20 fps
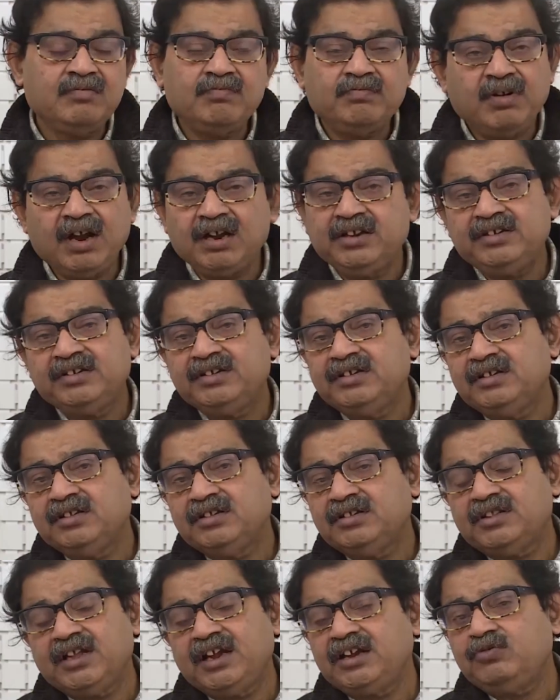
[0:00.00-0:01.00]
But
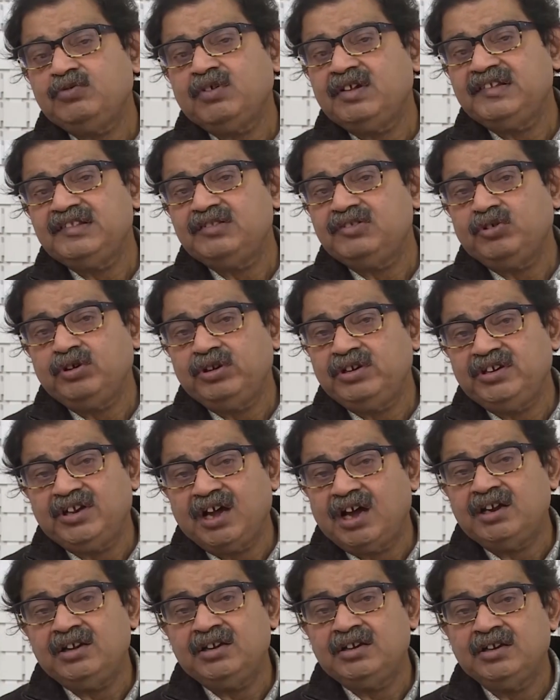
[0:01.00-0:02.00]
that was not
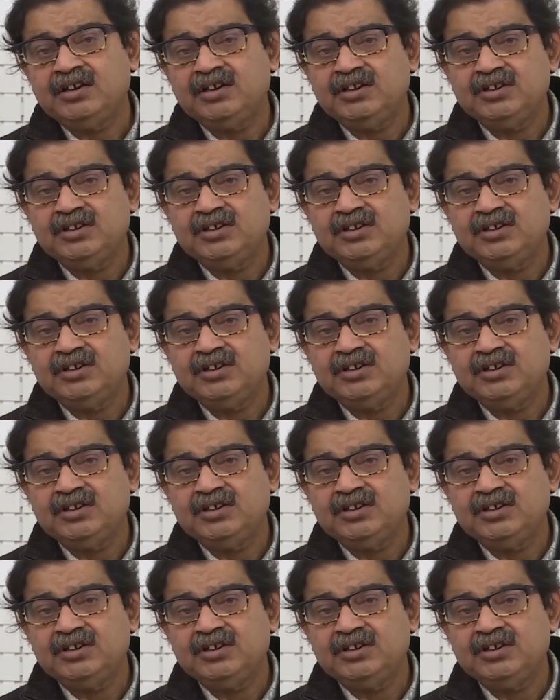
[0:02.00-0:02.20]
done